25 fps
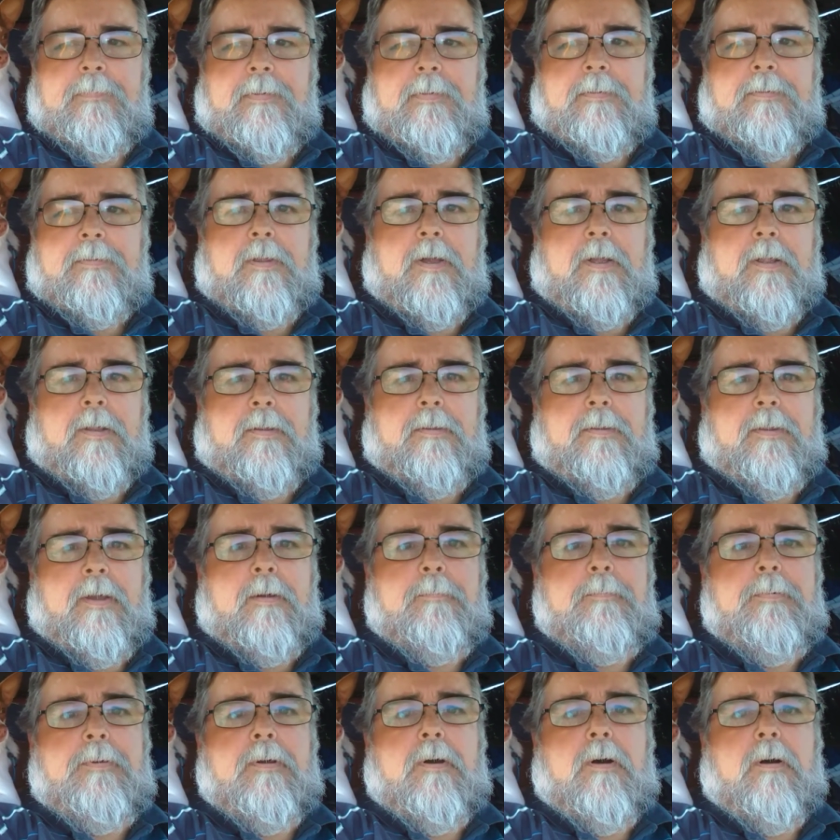The
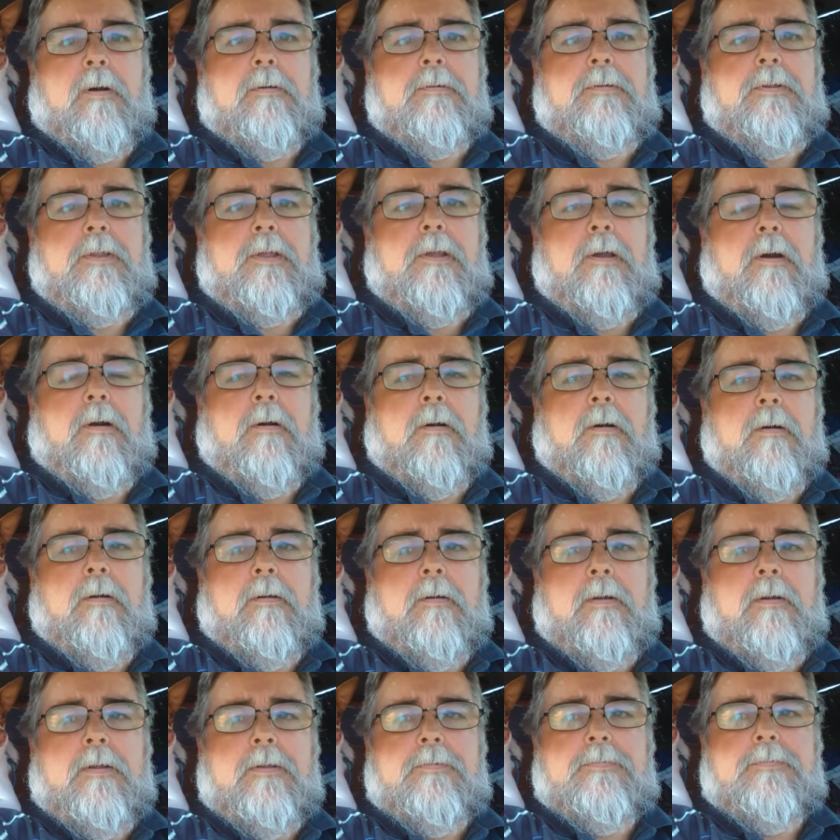
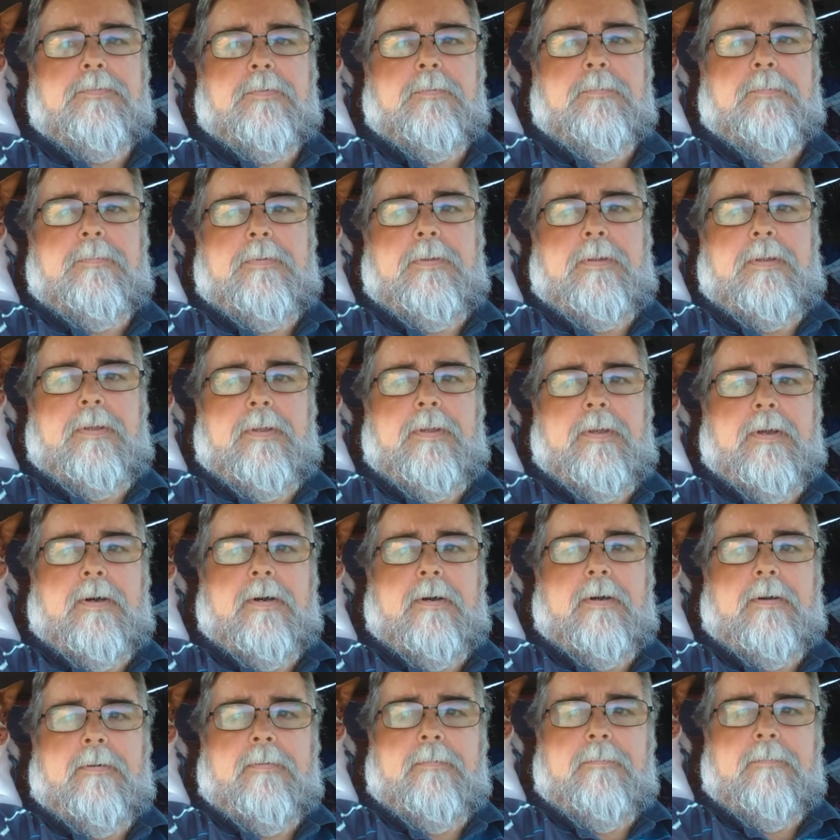WRTR is from the
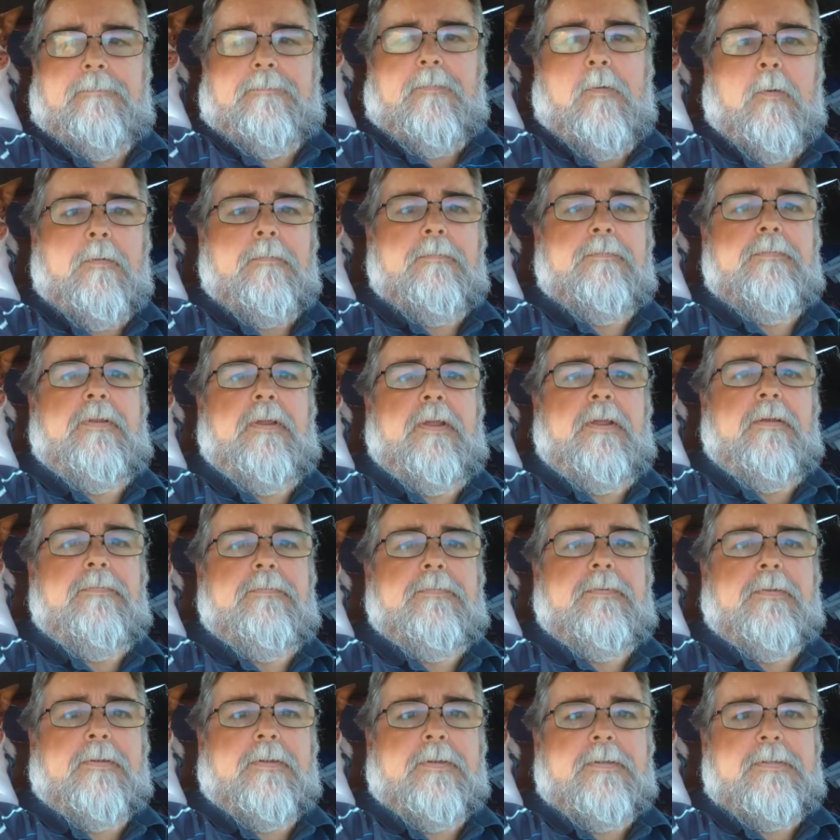
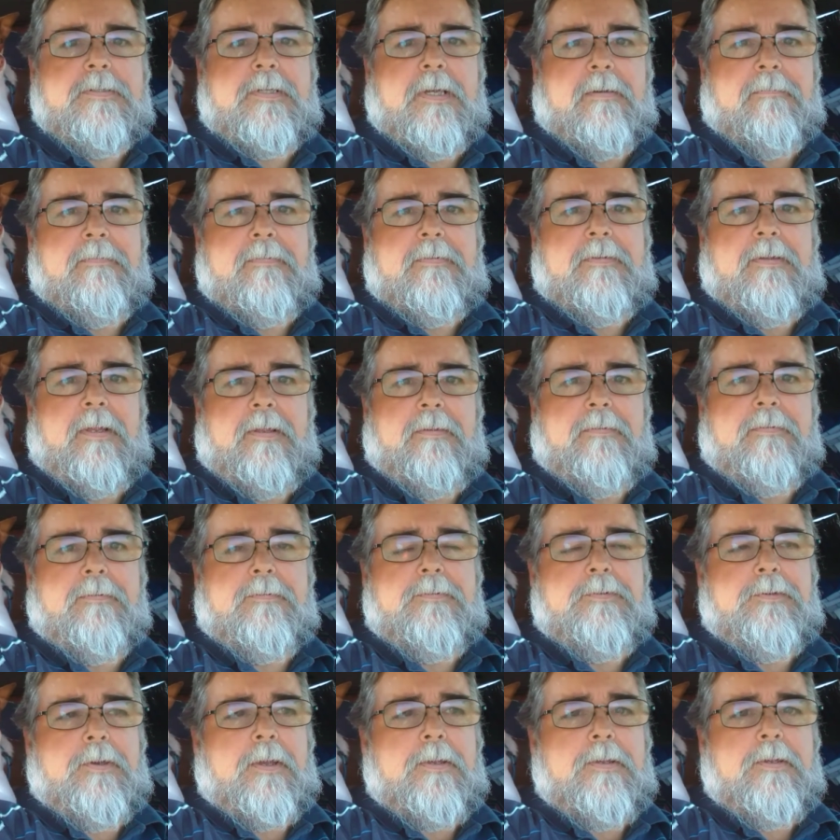14th to the 17th
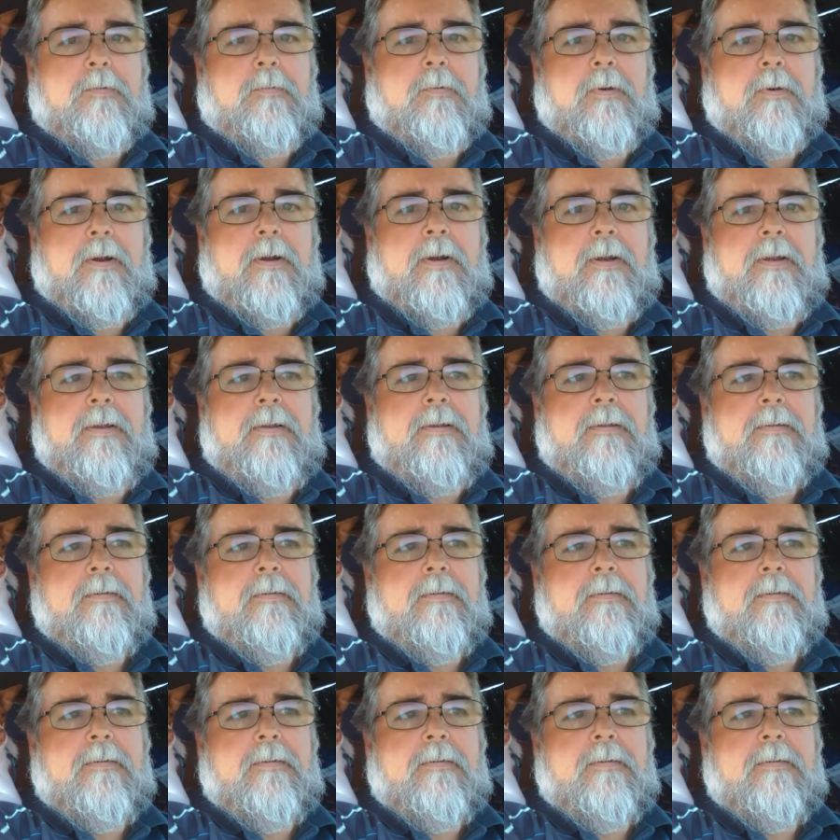of January,